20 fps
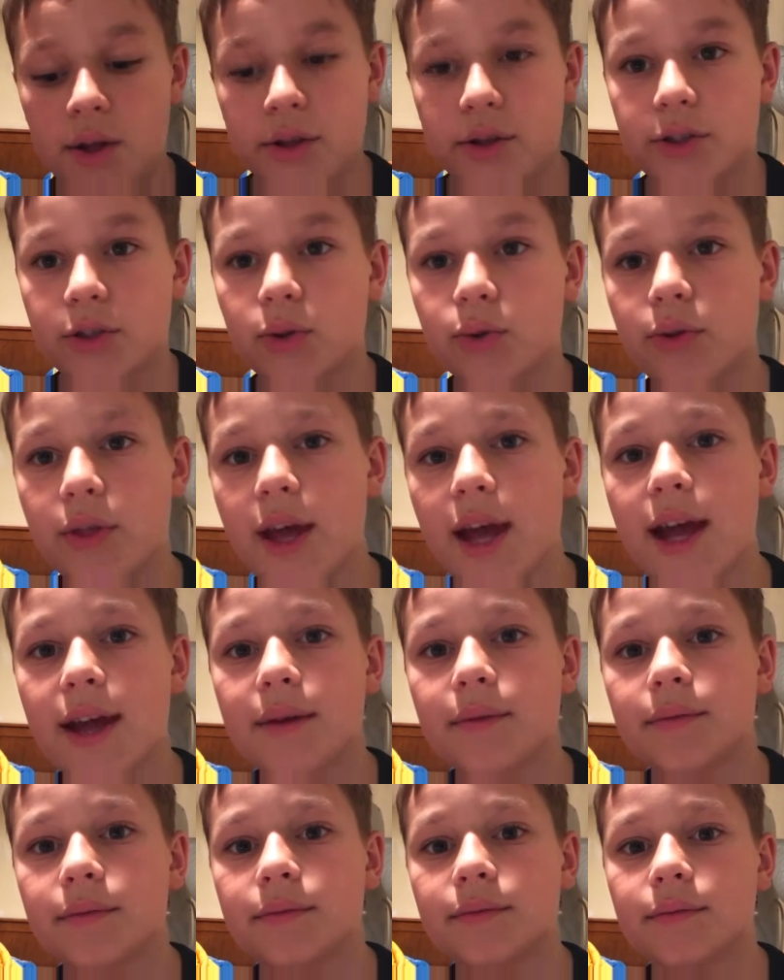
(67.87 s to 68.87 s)
So
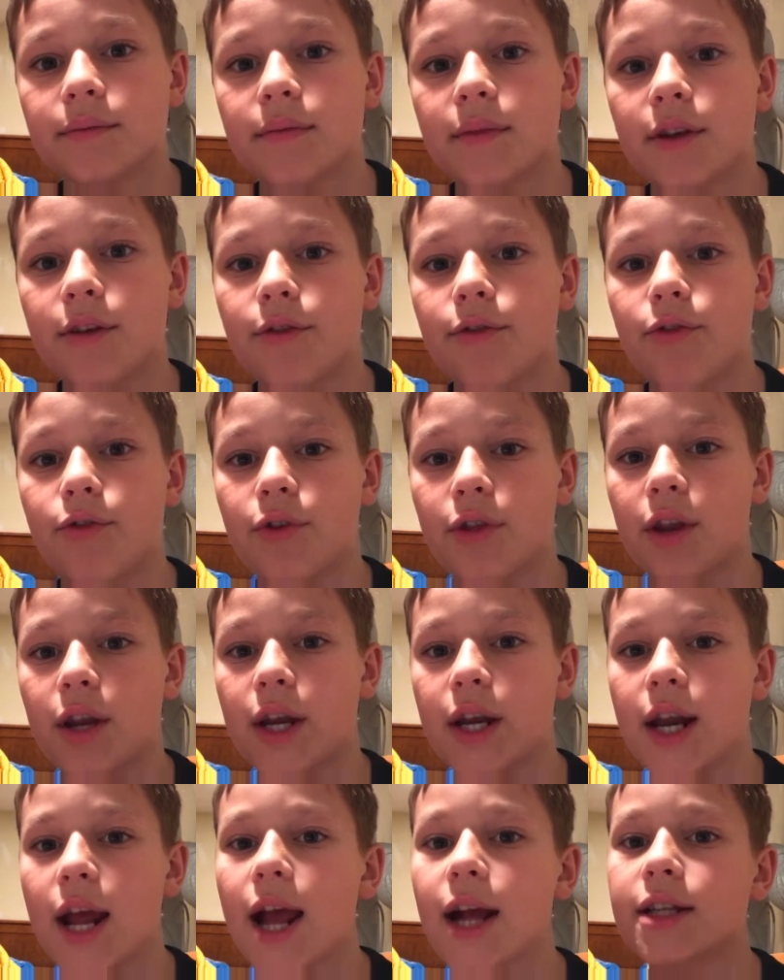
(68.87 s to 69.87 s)
then, for the
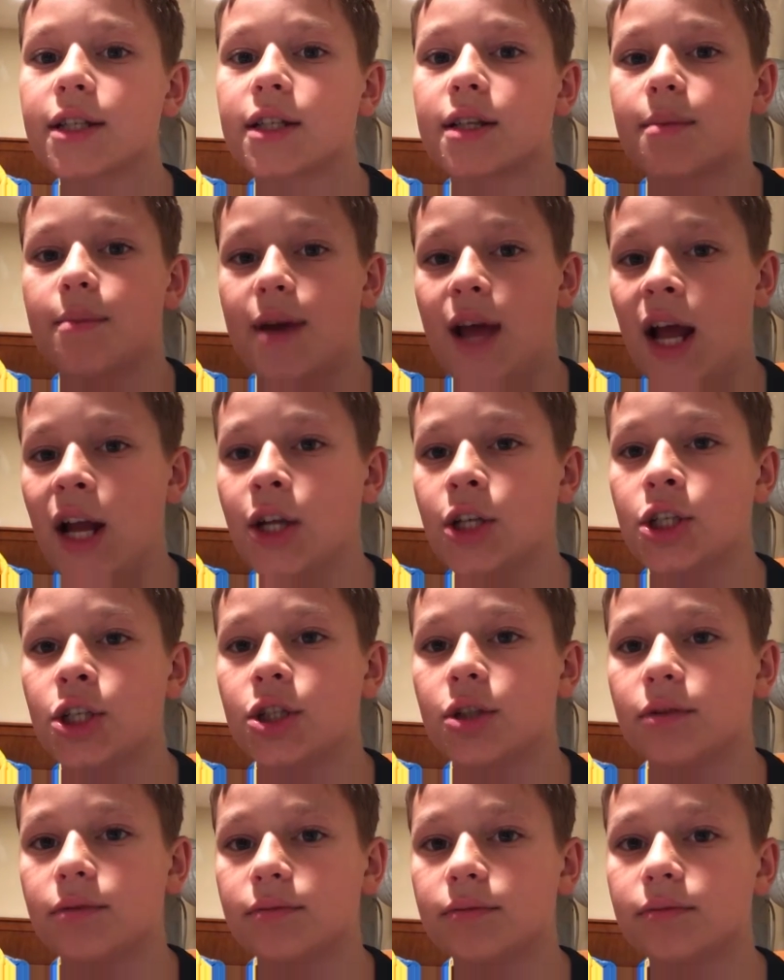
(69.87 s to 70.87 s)
next match,